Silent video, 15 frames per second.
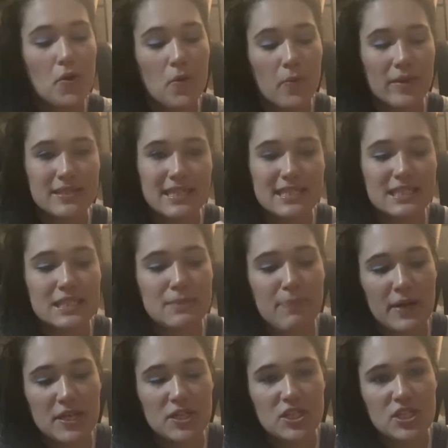was this
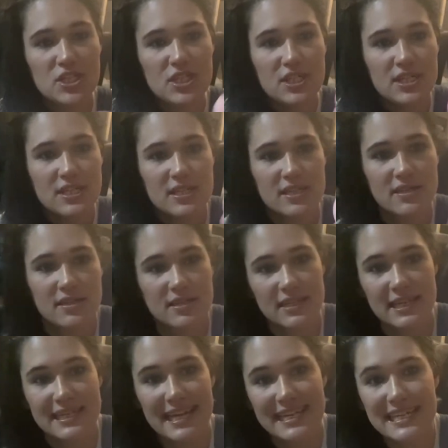sponge,
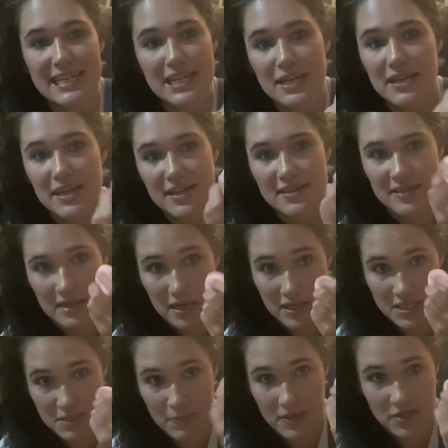because I needed like a
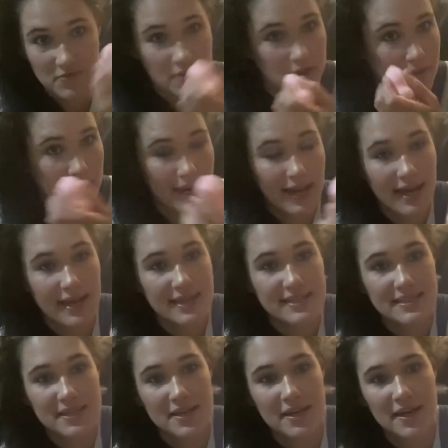sponge for under my eyes.